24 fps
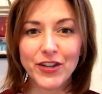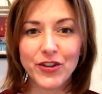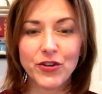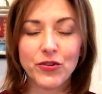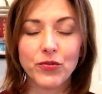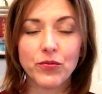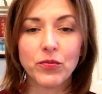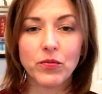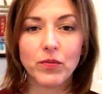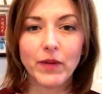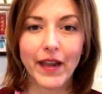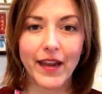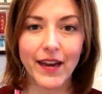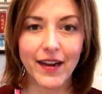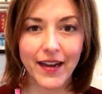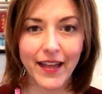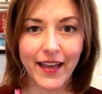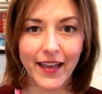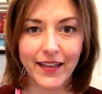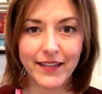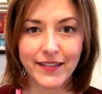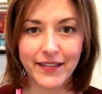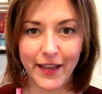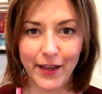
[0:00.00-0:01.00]
great
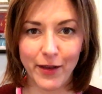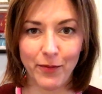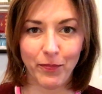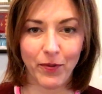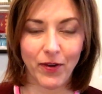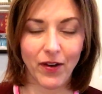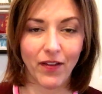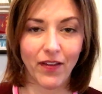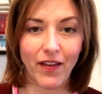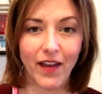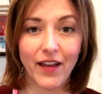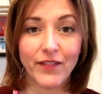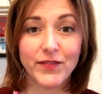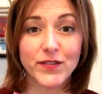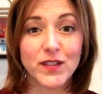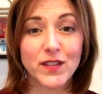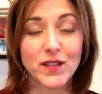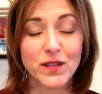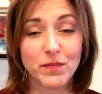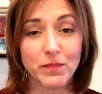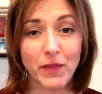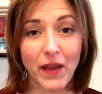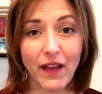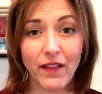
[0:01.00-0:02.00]
example of
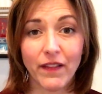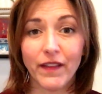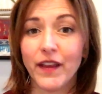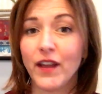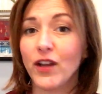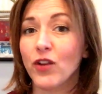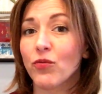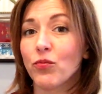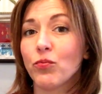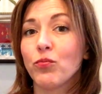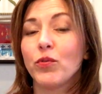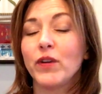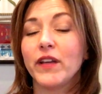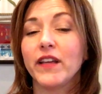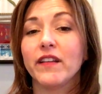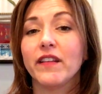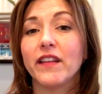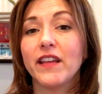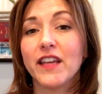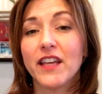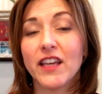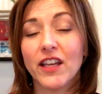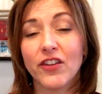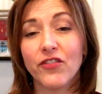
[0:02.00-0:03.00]
spelling
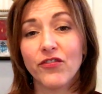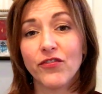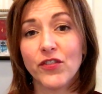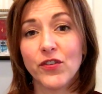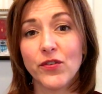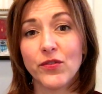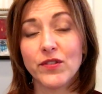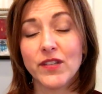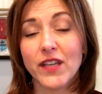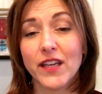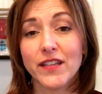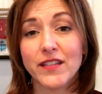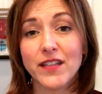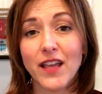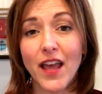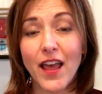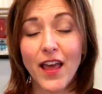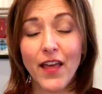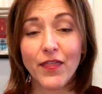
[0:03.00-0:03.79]
really confuses